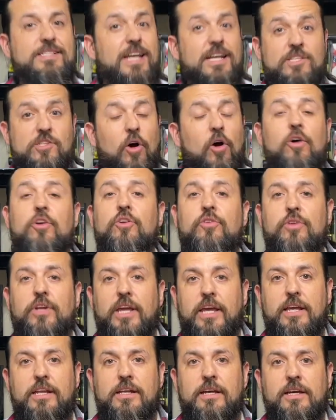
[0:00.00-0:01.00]
that's all you
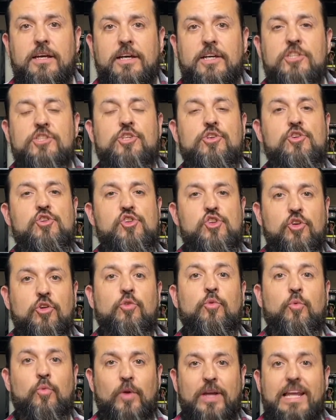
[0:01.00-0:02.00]
need to
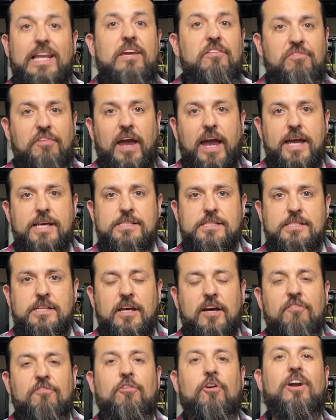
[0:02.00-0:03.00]
shoot really fast
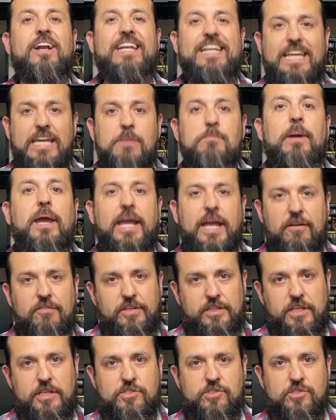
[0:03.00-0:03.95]
for an eBay everything